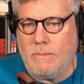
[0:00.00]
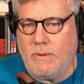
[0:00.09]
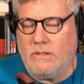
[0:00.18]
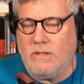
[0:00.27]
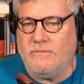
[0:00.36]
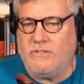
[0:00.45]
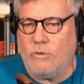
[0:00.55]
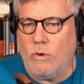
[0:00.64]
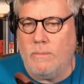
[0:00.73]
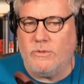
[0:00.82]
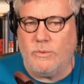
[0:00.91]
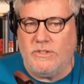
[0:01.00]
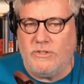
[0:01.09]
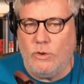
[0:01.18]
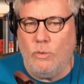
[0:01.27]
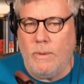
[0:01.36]
but a love story between
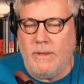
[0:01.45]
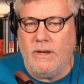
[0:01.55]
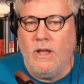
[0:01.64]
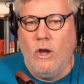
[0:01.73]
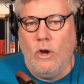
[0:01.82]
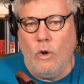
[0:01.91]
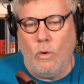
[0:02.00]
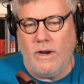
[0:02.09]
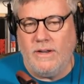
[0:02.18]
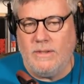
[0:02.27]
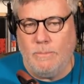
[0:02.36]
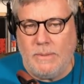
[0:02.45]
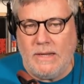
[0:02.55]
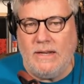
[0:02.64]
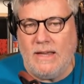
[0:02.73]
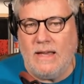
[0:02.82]
two women who are into
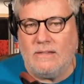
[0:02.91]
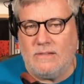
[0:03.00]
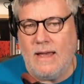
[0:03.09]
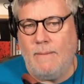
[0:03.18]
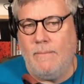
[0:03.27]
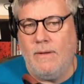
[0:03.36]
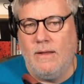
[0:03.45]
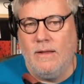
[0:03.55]
BDSM.